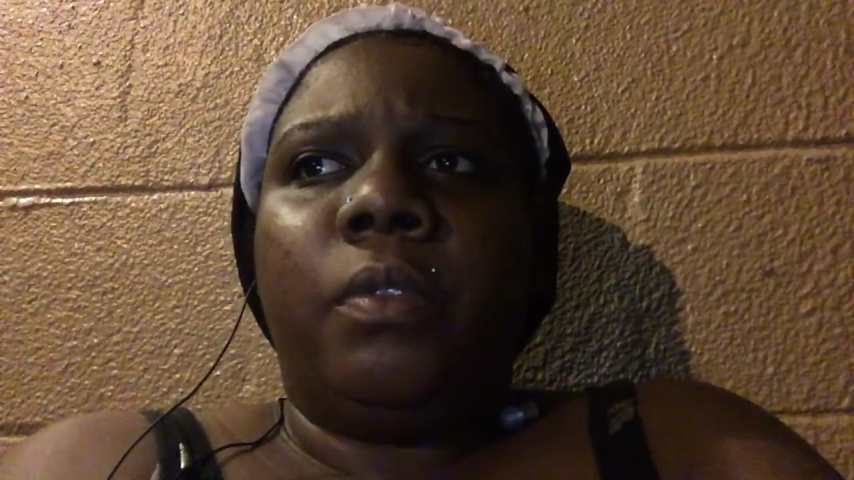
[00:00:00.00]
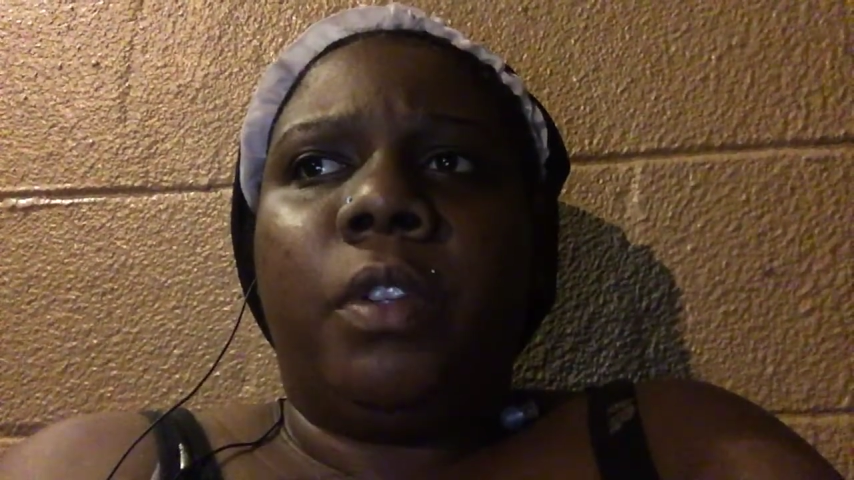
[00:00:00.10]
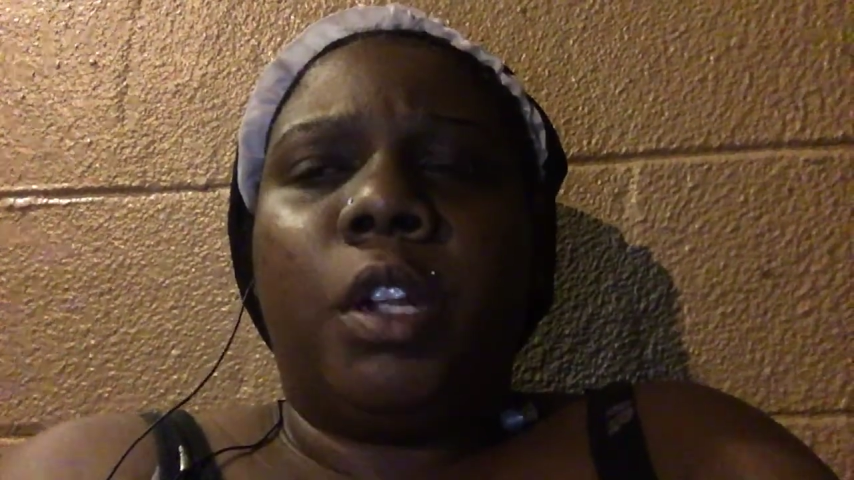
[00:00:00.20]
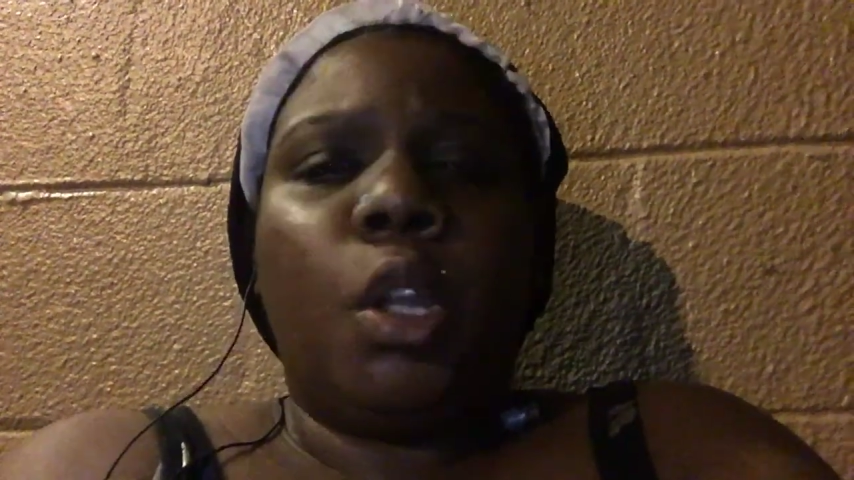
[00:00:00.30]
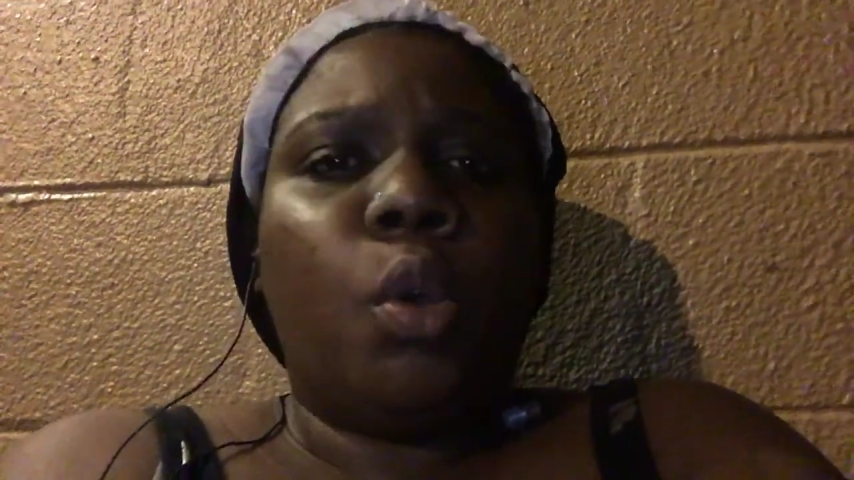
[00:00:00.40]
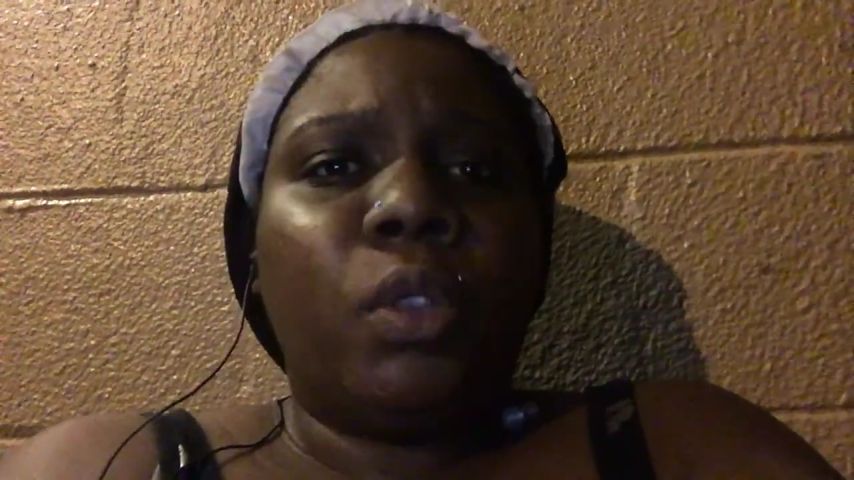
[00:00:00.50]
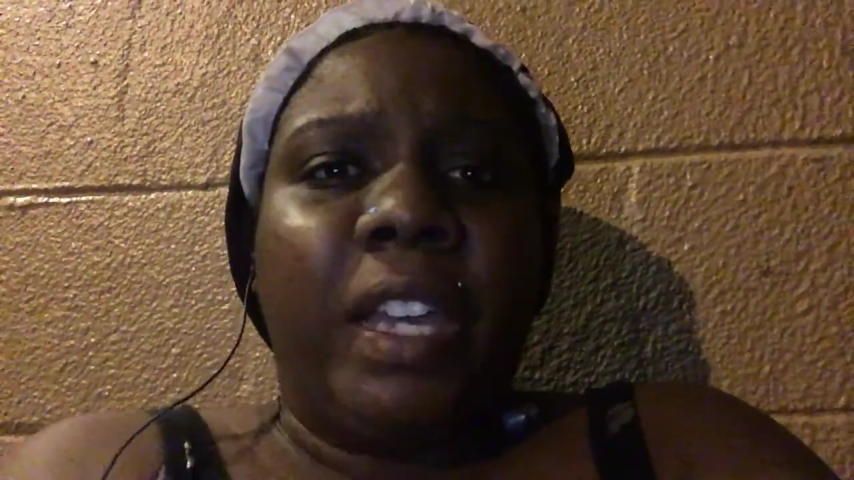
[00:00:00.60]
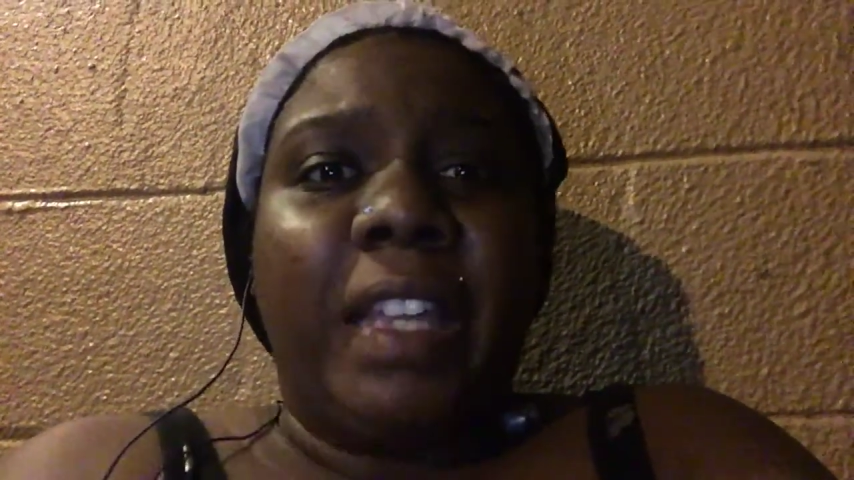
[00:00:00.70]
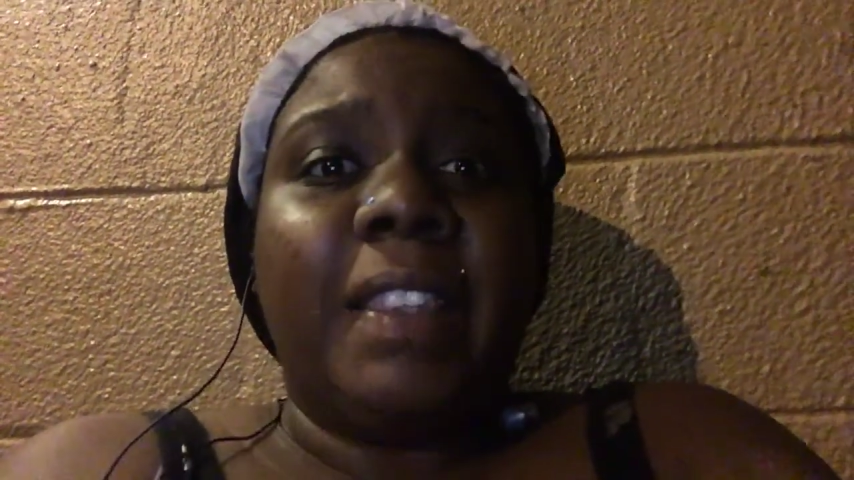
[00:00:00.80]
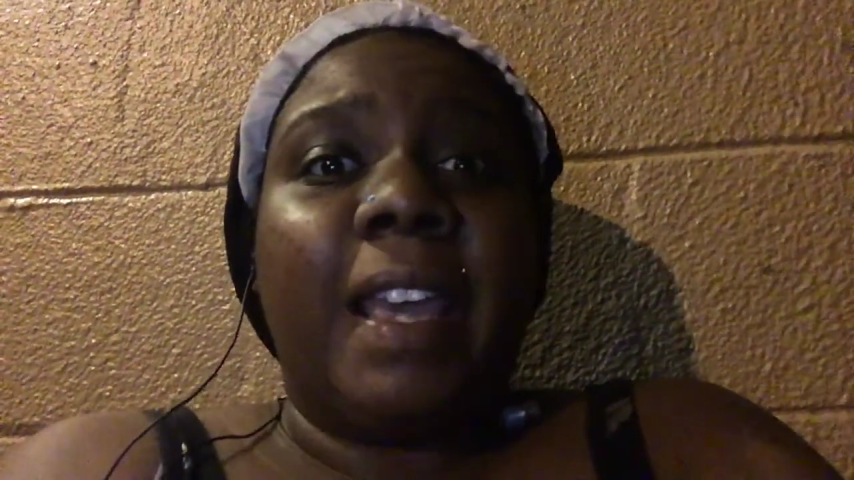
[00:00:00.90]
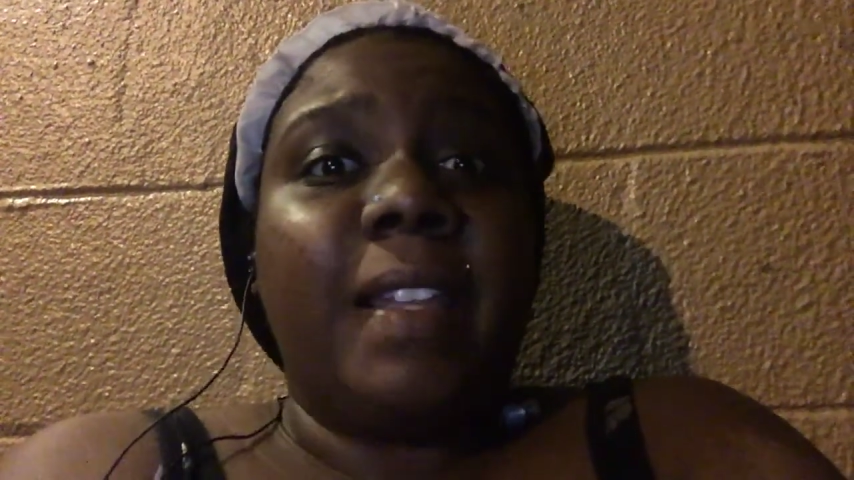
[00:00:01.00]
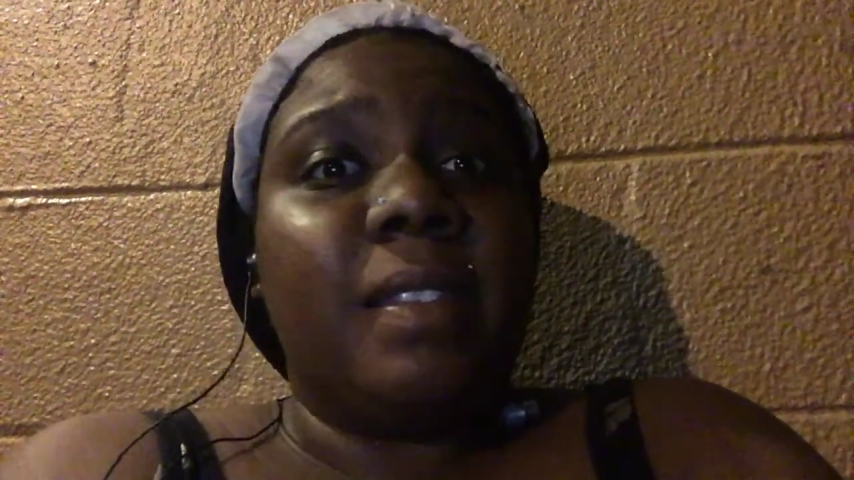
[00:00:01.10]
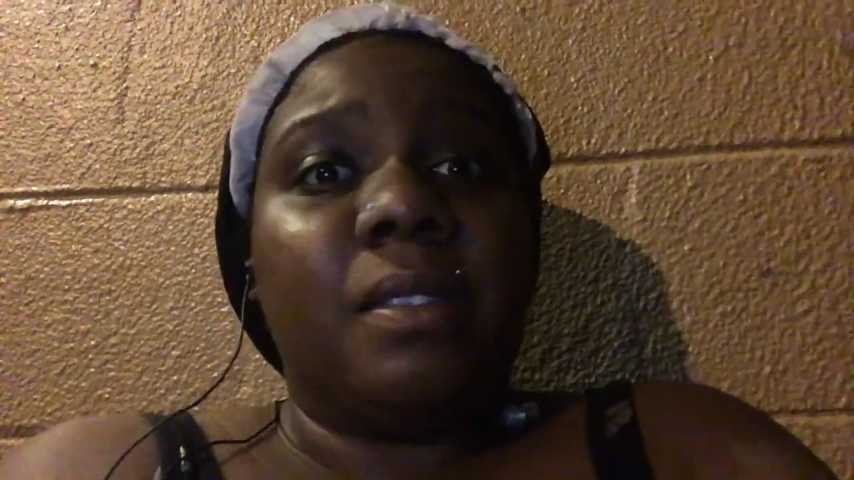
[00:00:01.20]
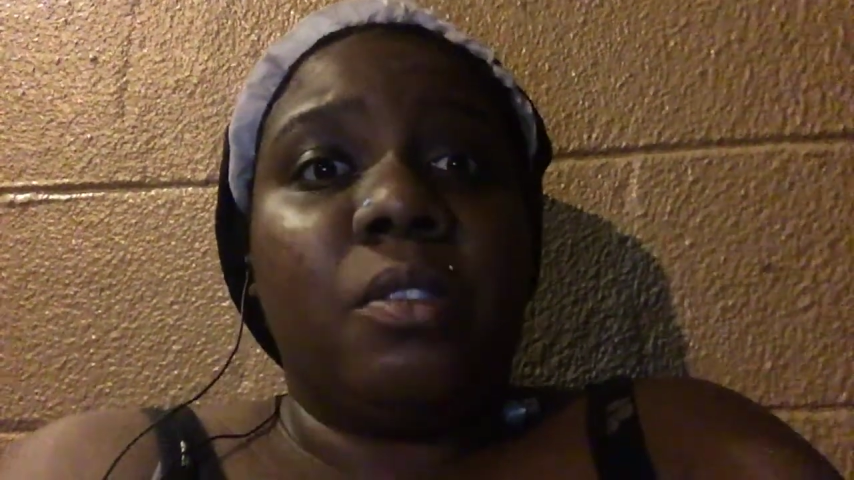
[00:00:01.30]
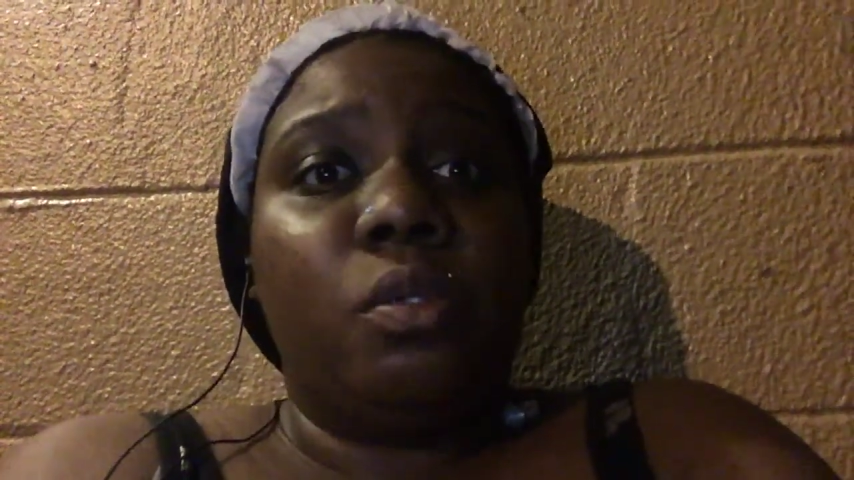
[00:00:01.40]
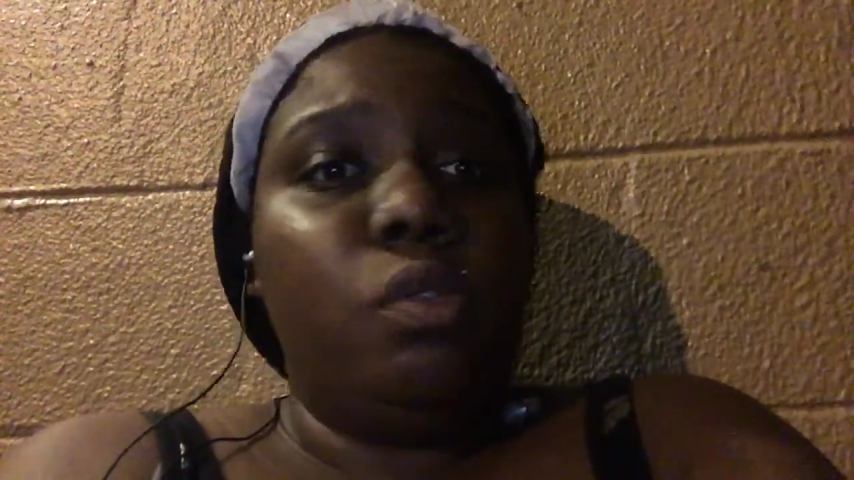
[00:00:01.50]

clothing that you